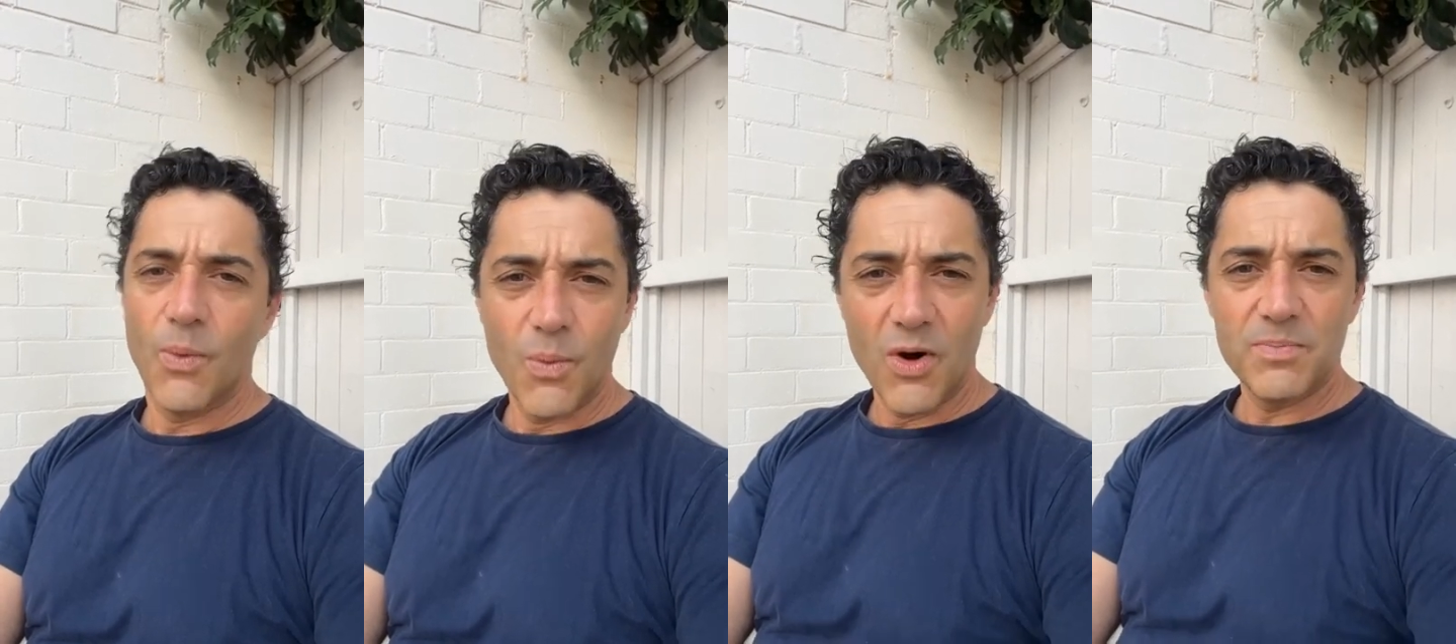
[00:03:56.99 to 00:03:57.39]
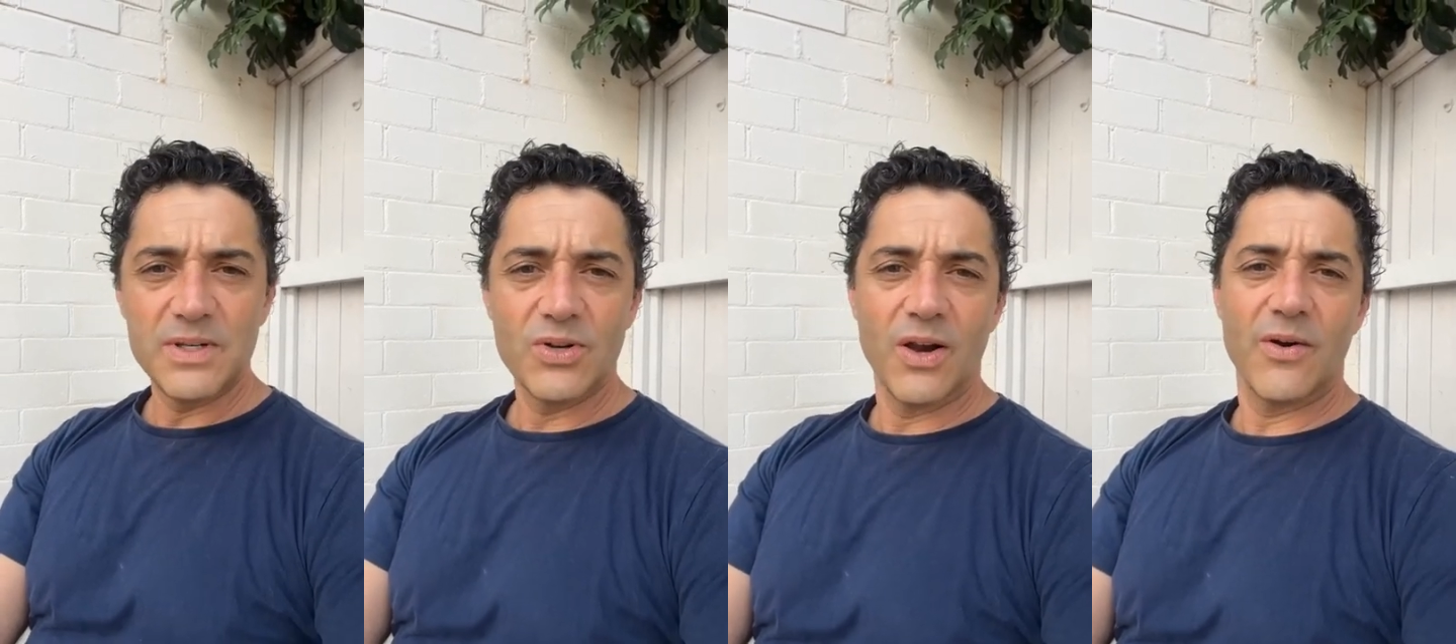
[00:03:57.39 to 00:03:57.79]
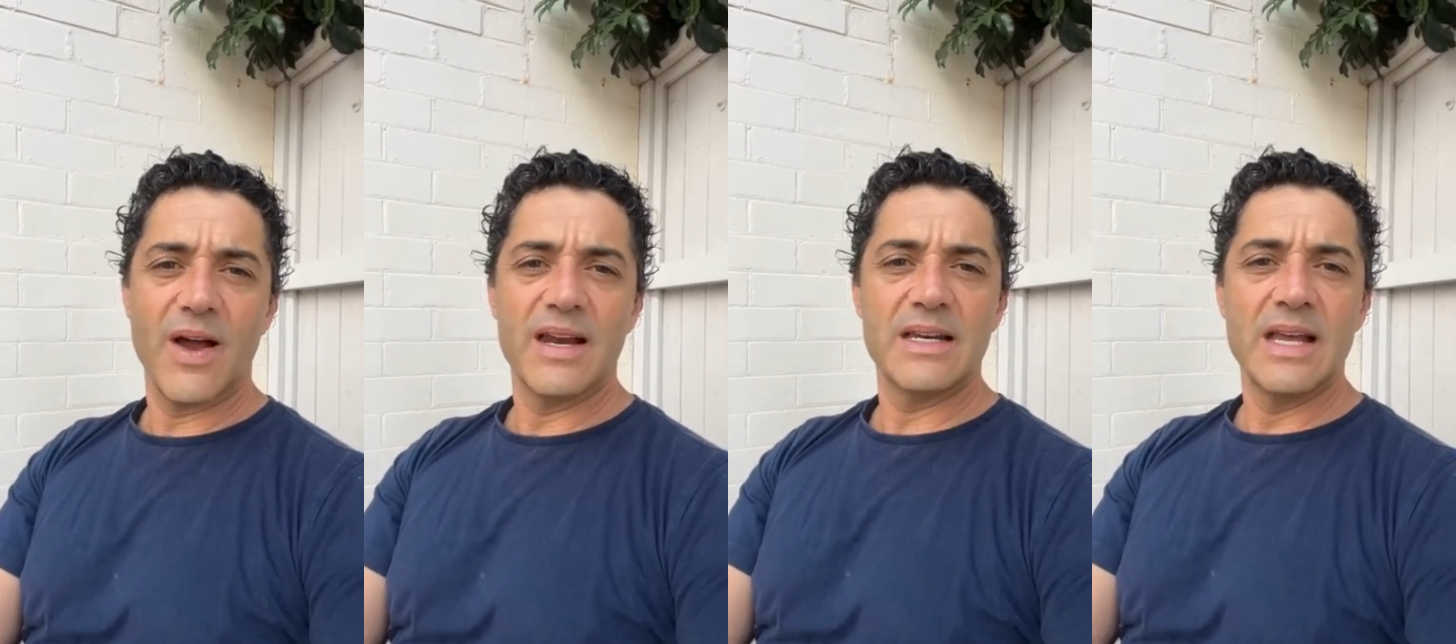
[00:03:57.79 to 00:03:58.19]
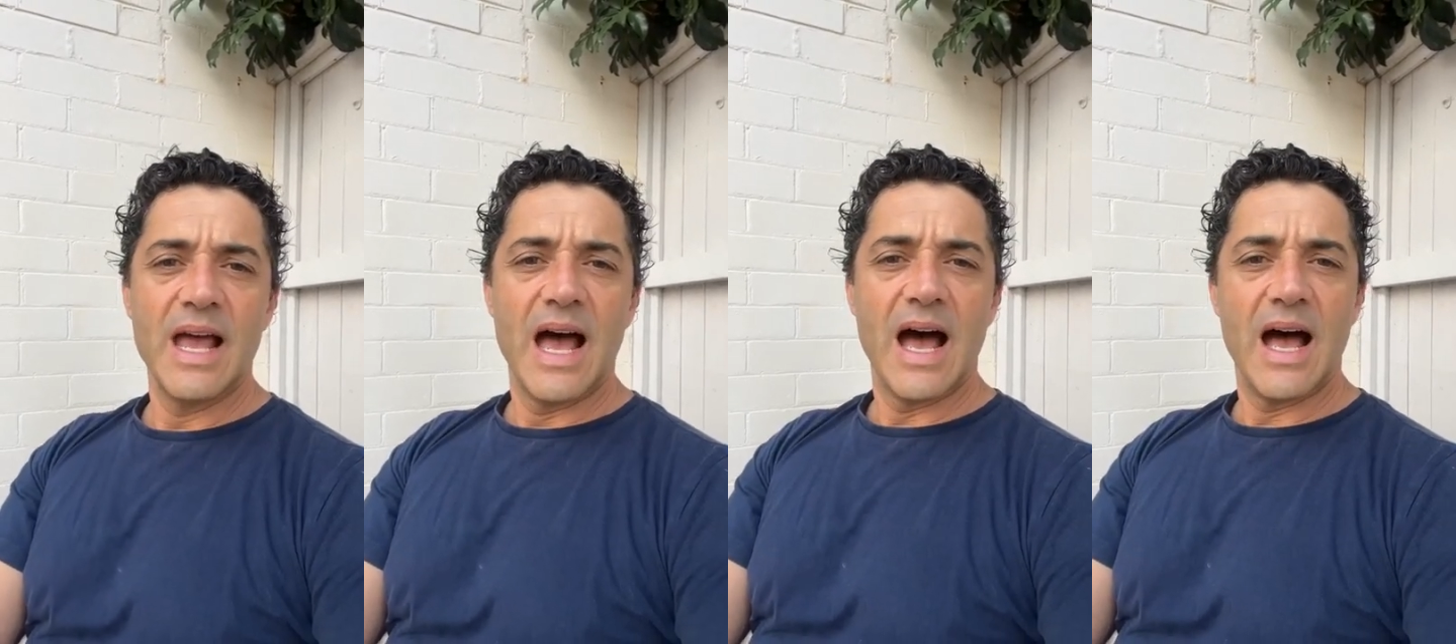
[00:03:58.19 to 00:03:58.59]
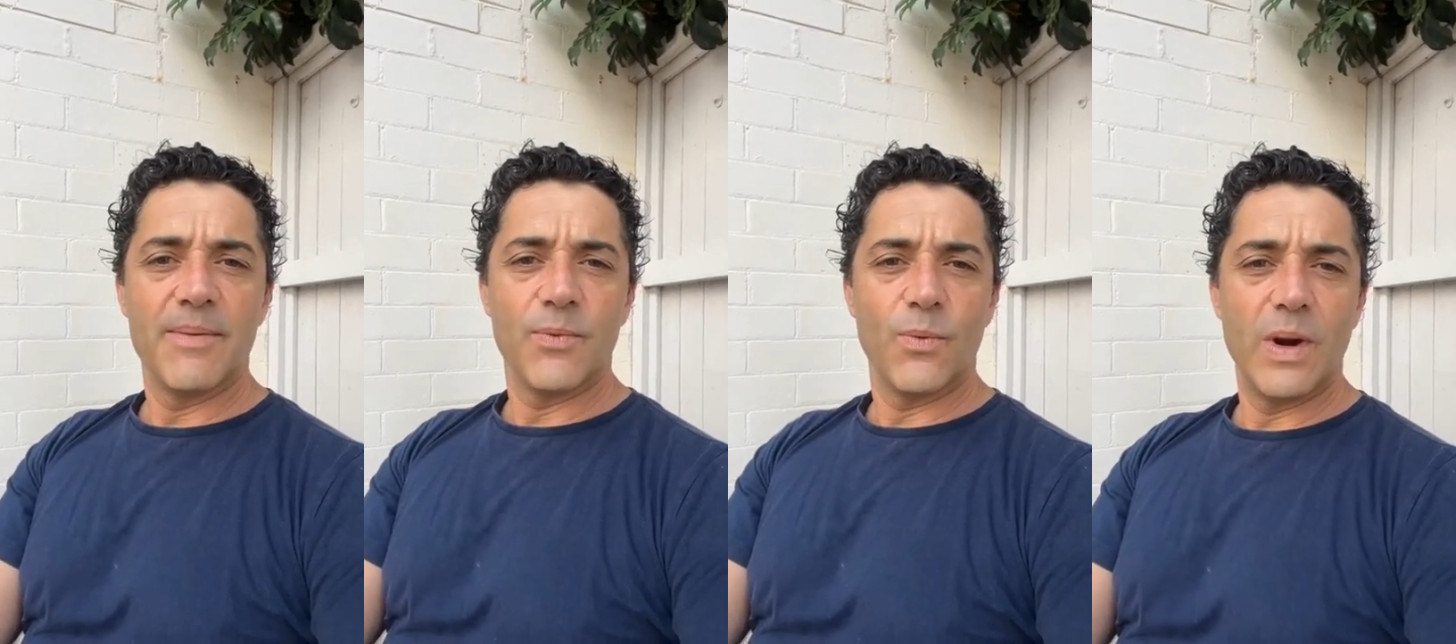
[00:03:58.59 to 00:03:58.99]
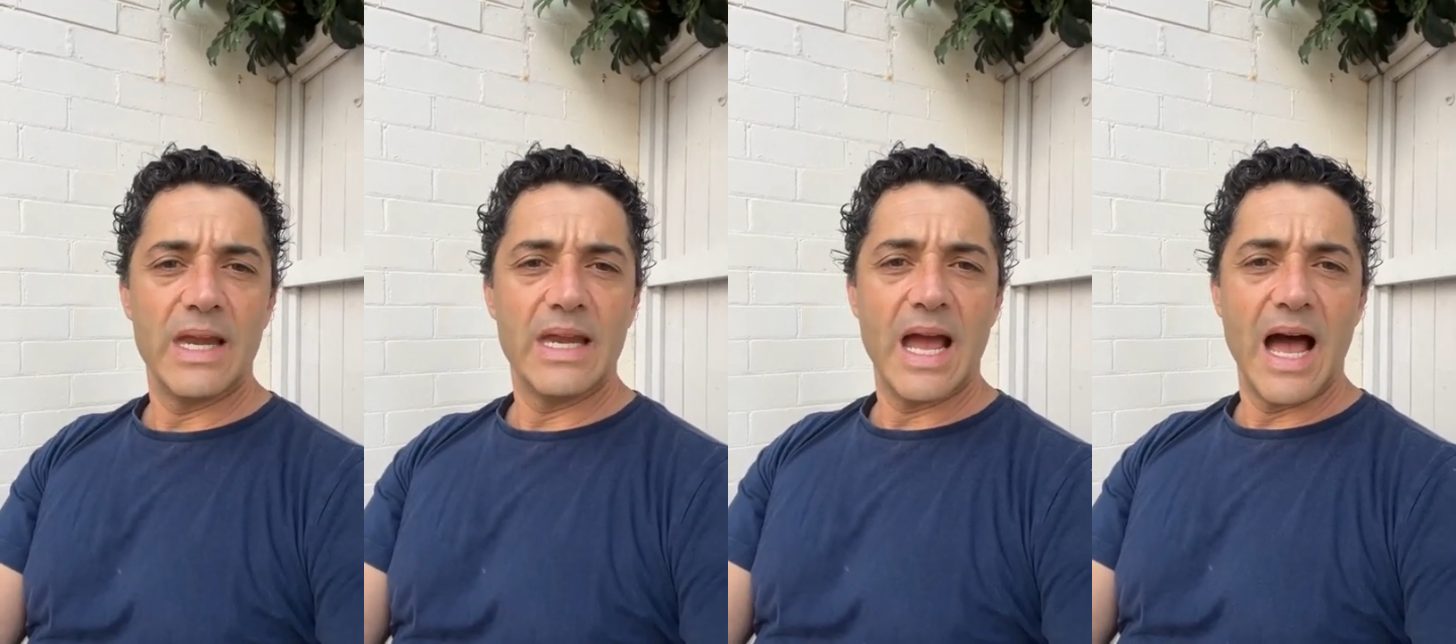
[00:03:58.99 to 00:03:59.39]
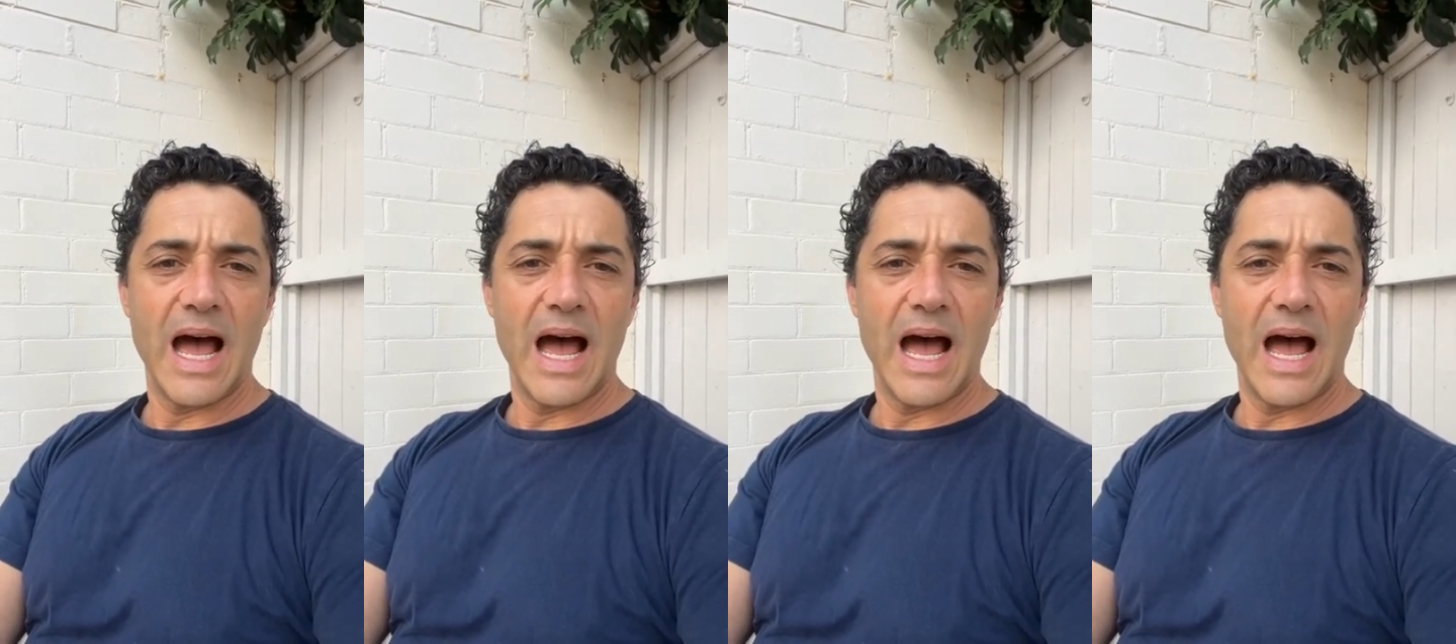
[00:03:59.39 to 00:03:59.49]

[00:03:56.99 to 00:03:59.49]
won't be tolerated. Um, we